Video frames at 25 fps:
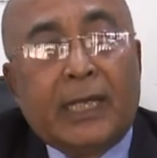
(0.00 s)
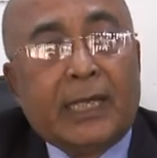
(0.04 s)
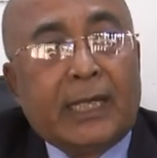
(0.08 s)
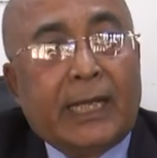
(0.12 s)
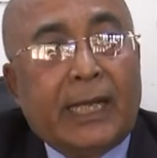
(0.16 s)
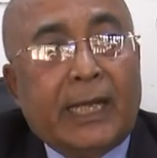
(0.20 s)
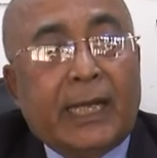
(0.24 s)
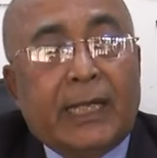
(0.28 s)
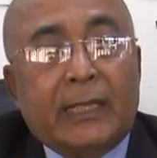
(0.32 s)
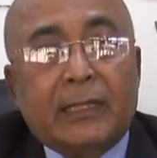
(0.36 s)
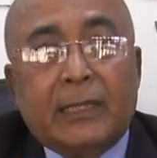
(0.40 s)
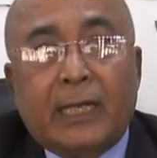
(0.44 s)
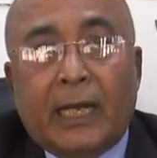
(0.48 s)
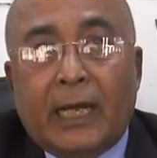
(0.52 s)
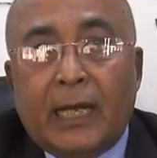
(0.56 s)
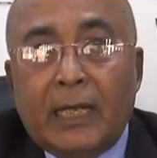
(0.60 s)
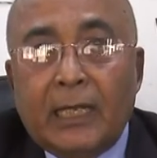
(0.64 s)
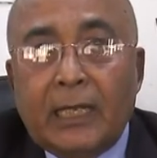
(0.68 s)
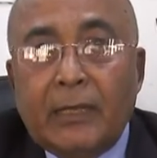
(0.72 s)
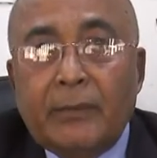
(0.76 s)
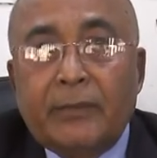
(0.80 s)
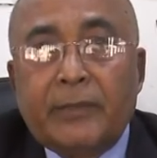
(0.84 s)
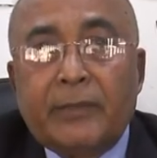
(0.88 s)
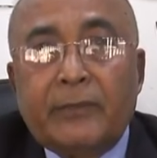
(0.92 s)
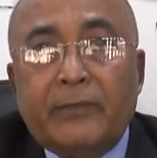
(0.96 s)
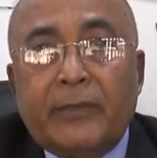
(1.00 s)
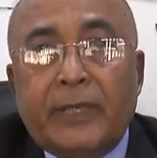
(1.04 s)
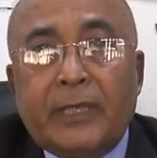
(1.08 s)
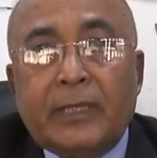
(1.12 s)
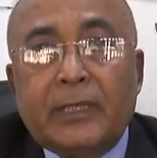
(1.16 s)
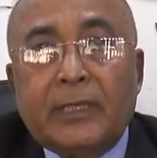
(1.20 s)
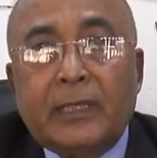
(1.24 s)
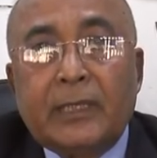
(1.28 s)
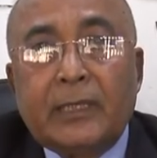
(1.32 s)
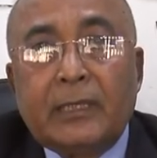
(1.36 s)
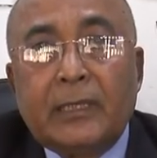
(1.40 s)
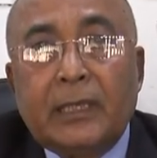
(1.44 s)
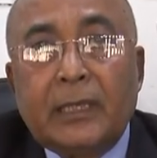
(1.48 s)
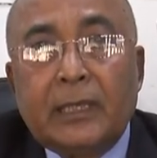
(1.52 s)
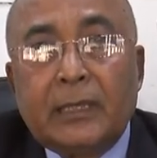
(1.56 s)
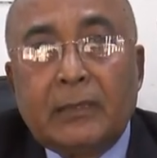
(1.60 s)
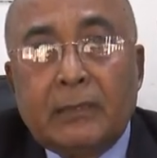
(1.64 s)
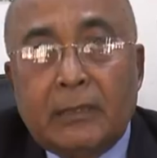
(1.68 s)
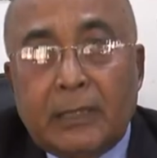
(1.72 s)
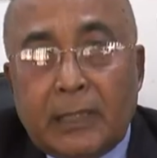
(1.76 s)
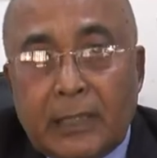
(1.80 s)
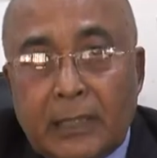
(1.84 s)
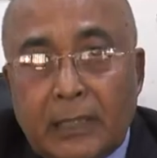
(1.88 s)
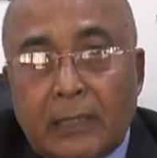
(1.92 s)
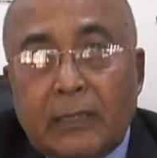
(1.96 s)
and I have invented
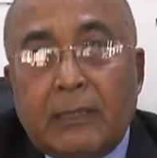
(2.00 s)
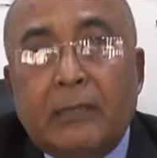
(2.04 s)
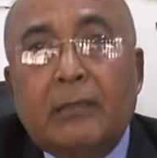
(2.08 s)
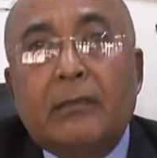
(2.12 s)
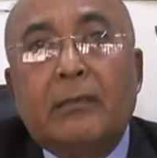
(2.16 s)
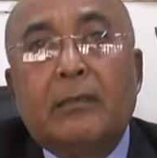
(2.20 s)
the